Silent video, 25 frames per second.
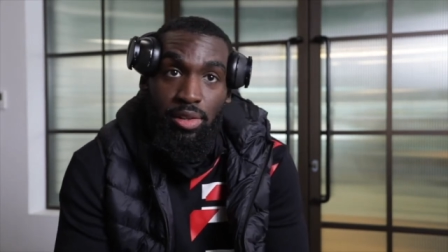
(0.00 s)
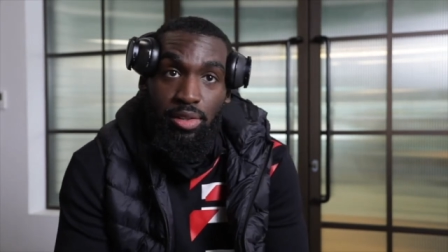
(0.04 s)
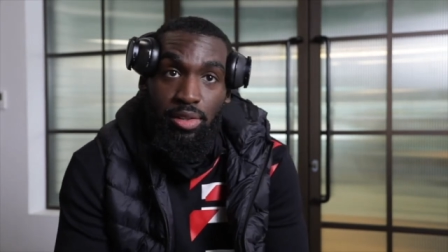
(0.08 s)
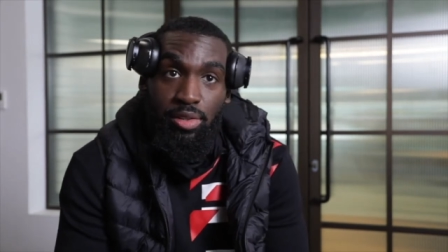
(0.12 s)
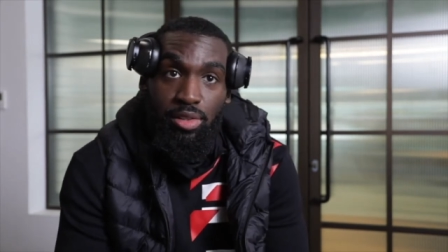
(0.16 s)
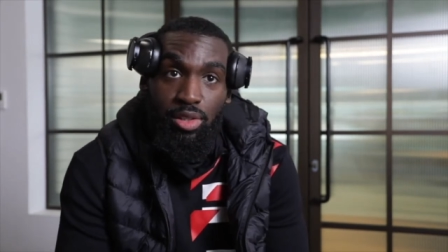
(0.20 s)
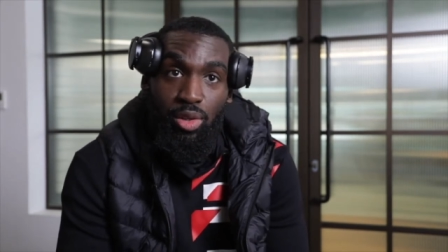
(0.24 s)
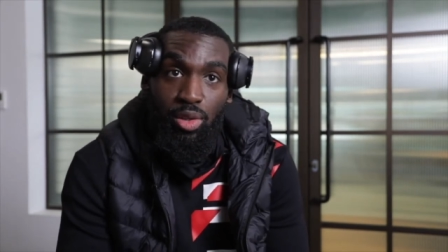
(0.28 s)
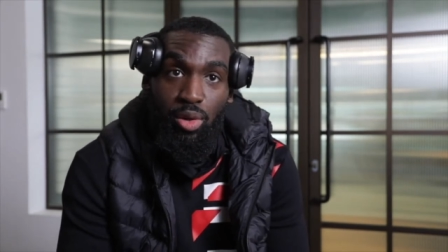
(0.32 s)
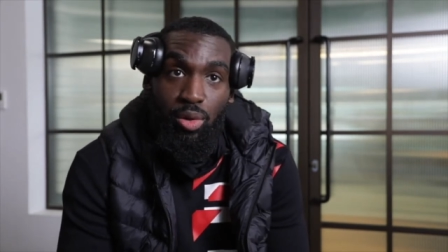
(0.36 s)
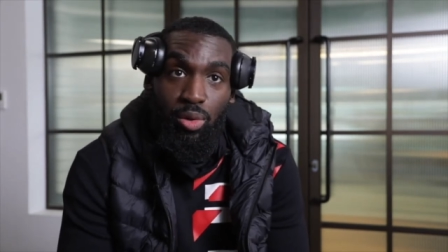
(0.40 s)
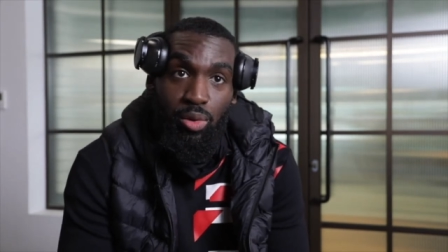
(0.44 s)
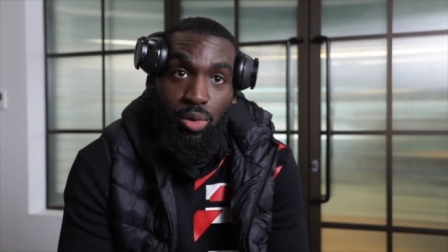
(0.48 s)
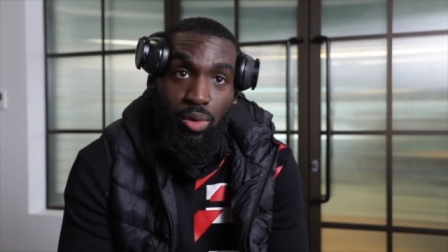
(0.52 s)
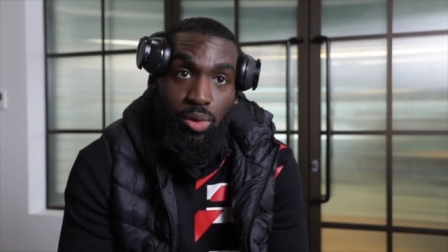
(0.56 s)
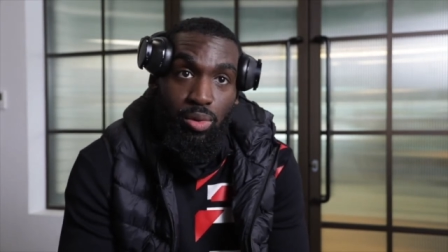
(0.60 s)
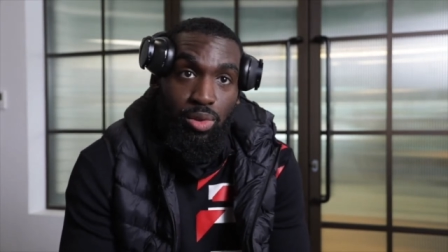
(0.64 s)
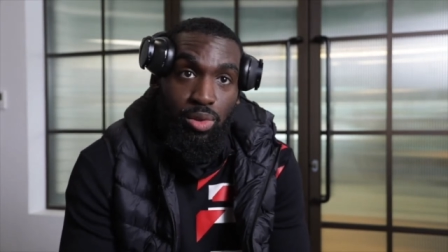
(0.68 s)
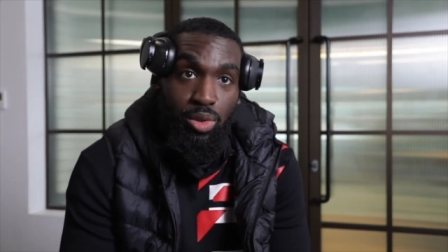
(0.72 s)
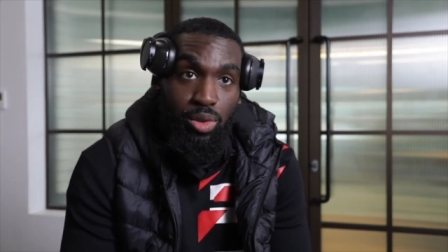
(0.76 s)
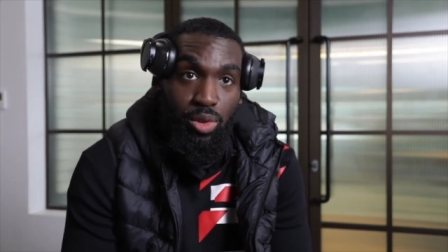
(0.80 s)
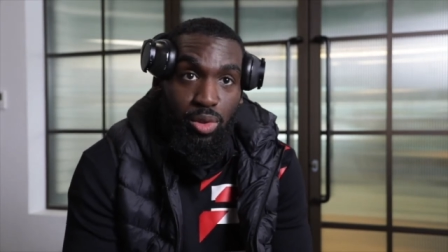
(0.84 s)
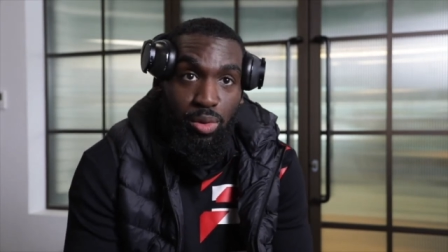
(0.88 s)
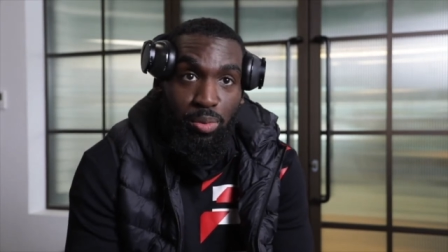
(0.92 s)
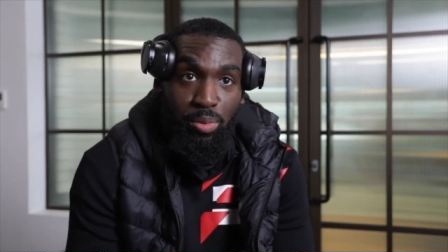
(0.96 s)
You know,
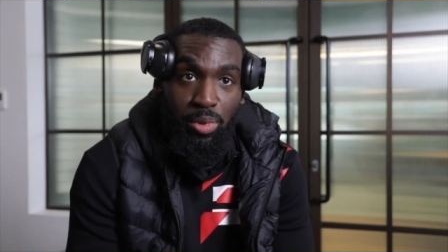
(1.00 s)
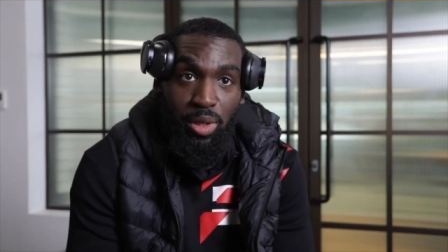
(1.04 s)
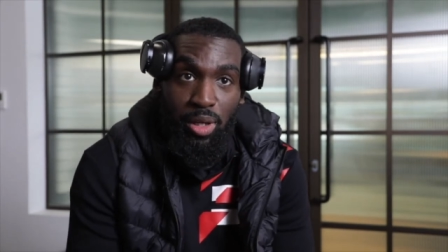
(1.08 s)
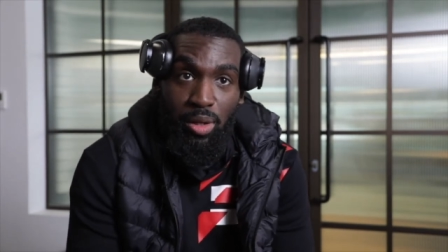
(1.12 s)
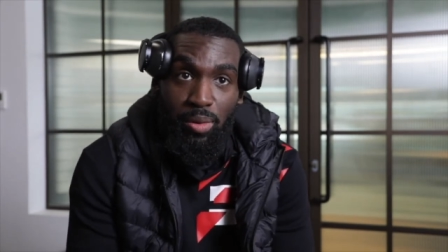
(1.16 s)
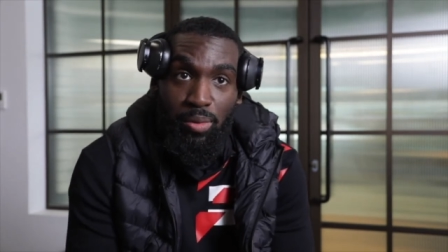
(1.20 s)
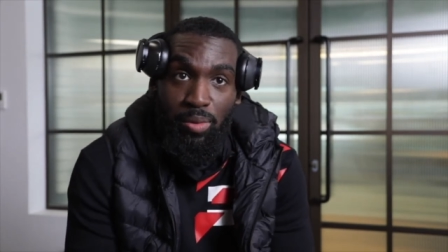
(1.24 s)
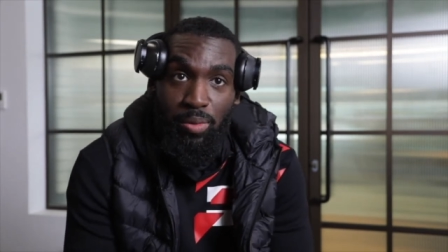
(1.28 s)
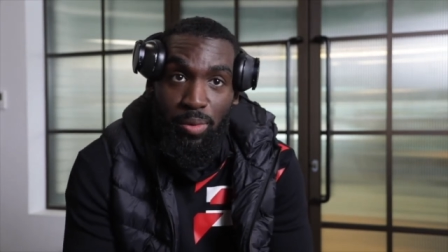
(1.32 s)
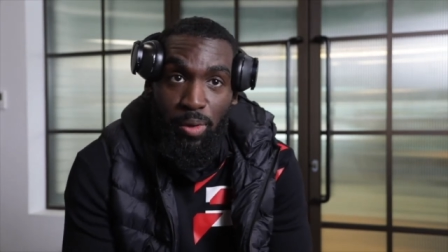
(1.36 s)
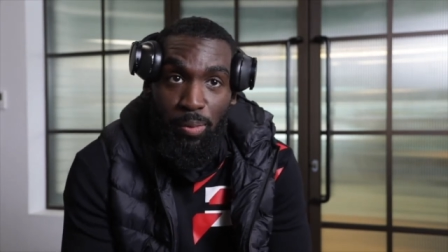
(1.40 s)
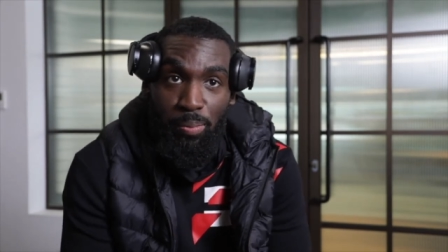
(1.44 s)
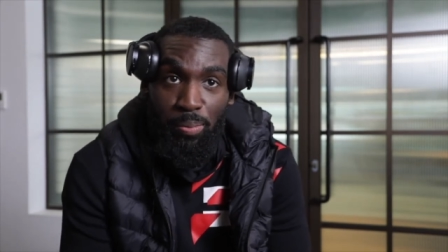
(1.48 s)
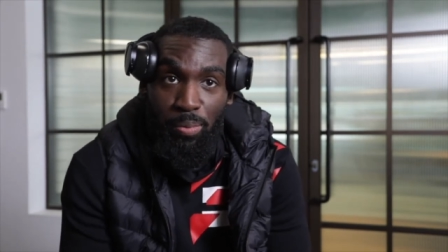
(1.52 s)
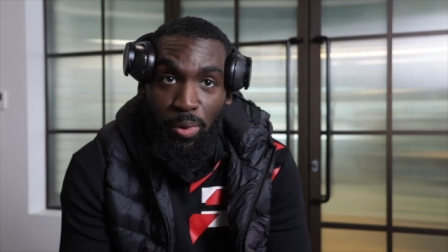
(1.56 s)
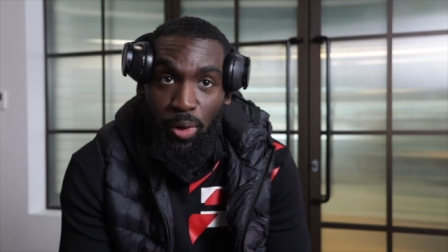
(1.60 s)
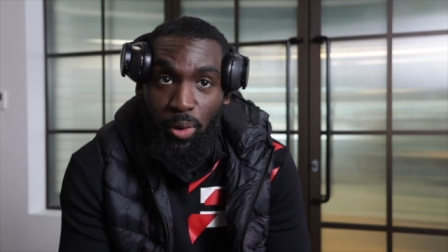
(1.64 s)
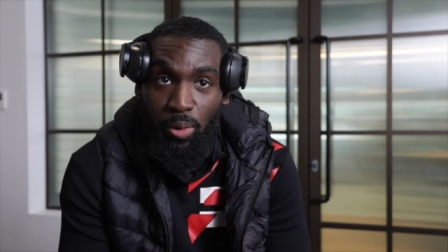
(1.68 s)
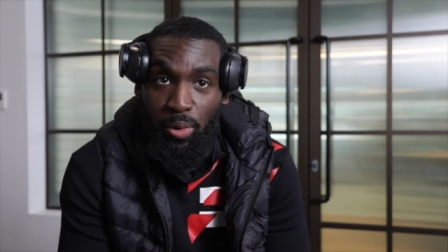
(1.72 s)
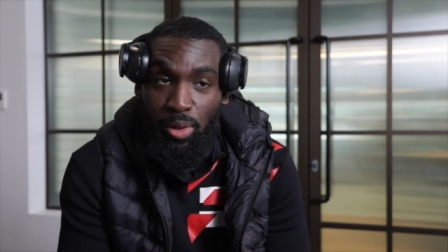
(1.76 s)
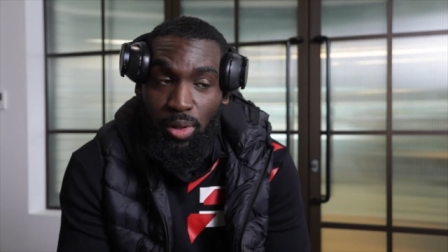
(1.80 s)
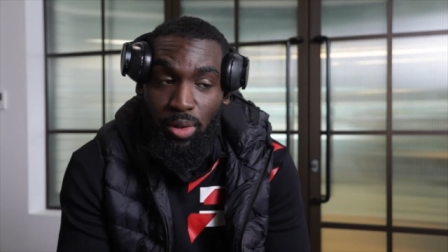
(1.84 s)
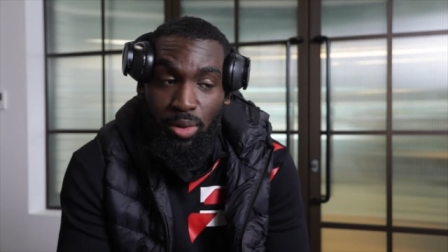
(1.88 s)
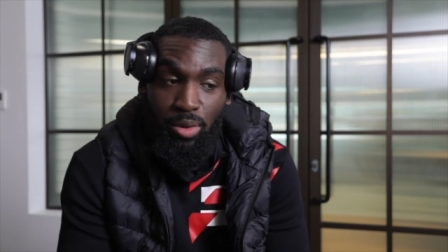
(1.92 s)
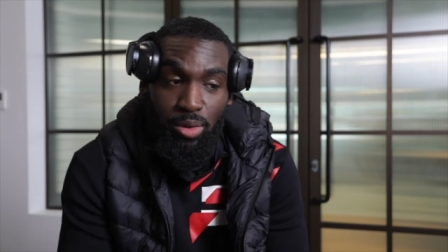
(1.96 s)
you could be a, a
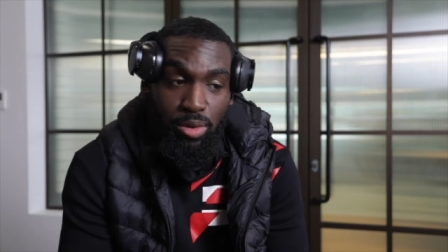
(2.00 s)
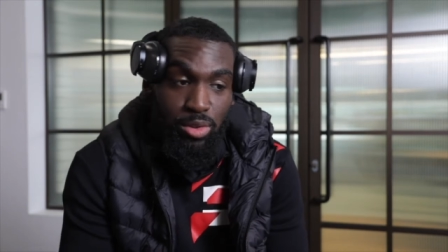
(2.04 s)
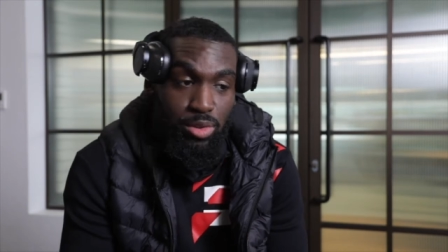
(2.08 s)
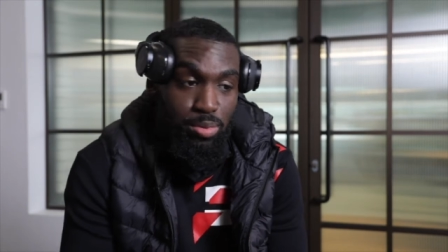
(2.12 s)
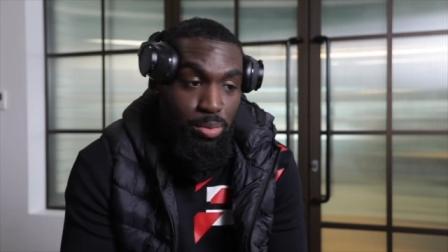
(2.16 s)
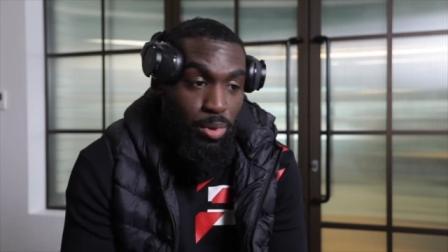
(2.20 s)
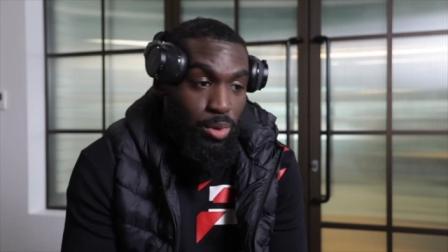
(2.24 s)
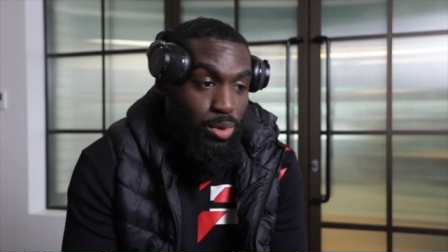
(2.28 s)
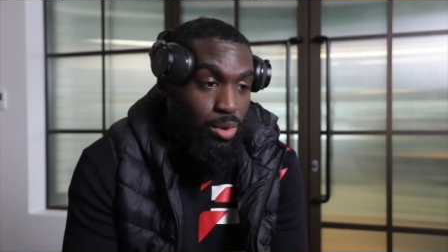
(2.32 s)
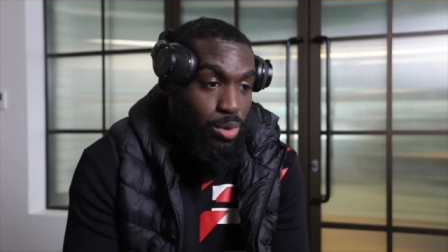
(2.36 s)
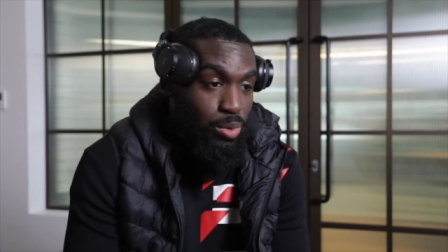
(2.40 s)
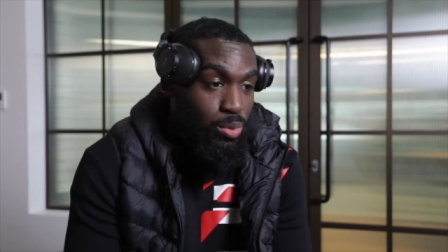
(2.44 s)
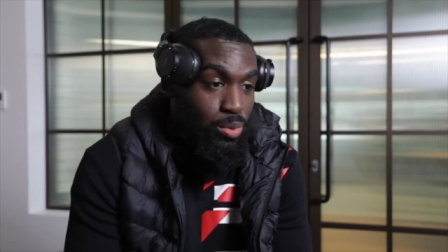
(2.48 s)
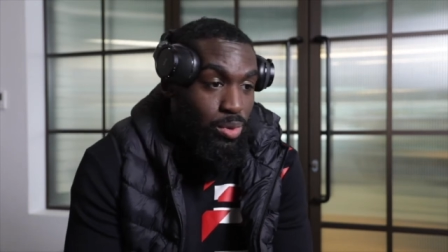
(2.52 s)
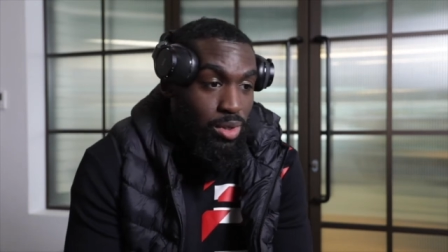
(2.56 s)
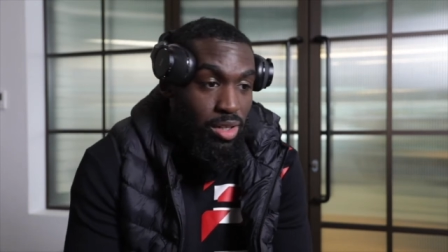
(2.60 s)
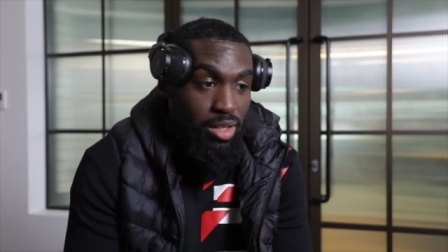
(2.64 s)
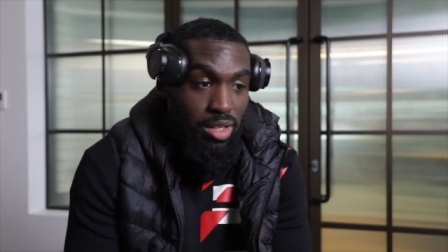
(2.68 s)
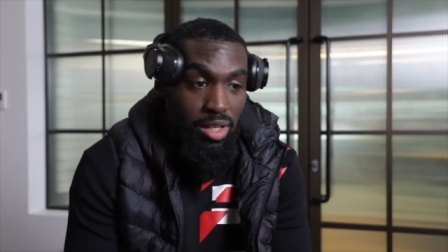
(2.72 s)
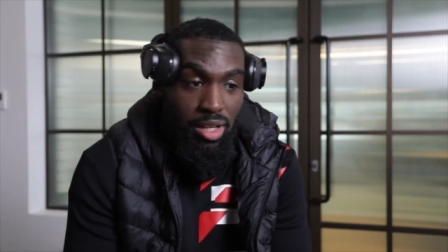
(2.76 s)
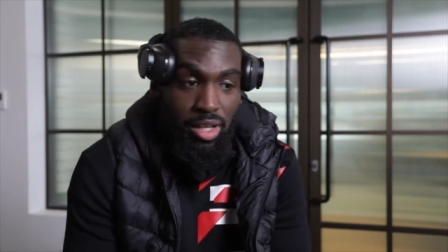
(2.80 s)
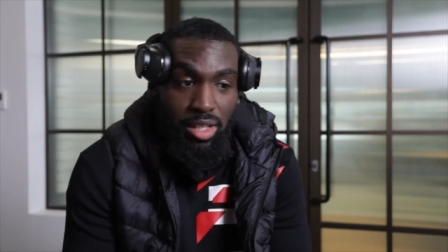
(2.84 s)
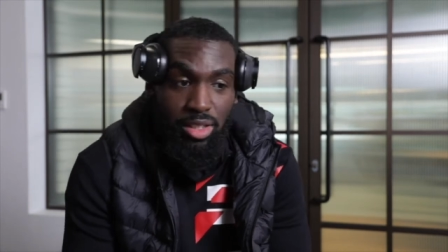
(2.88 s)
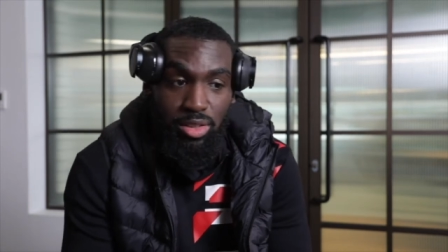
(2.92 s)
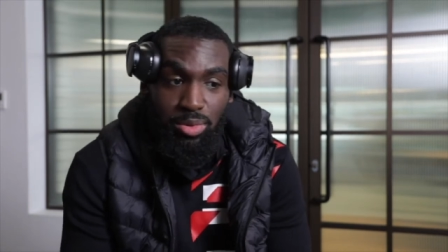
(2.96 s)
poet or a spoken
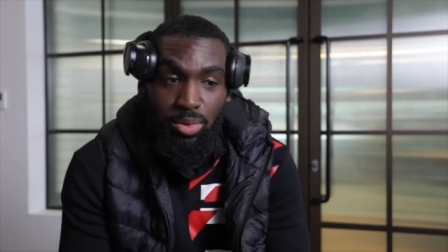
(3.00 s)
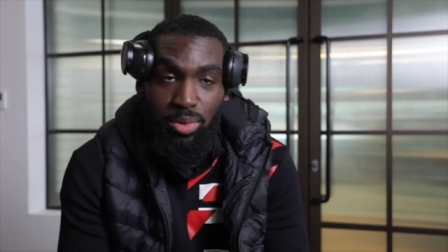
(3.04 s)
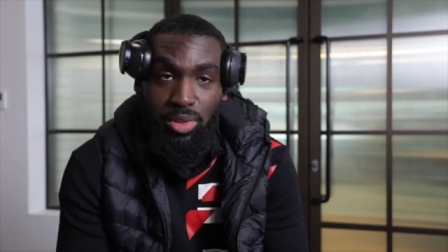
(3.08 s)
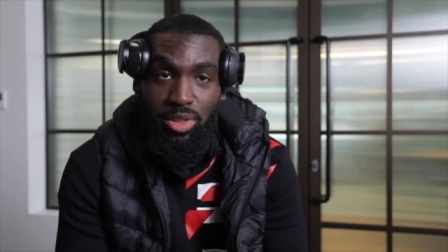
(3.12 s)
word artist.